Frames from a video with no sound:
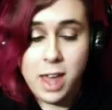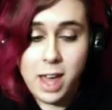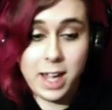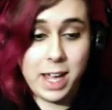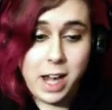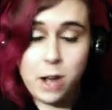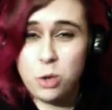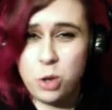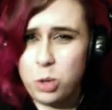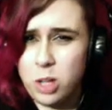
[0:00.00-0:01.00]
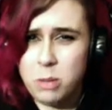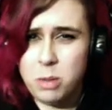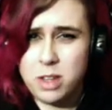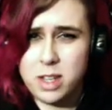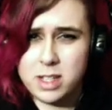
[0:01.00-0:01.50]
Again, I don't know a lot
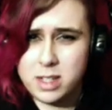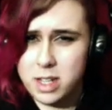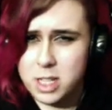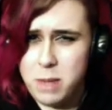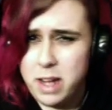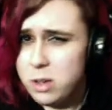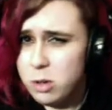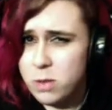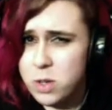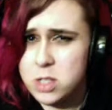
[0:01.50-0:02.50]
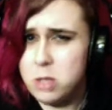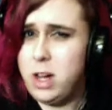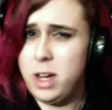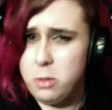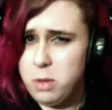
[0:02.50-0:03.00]
about the ex expanded universe, so
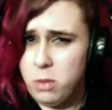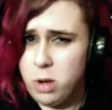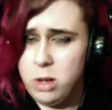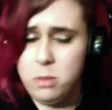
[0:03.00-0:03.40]
I could be wrong.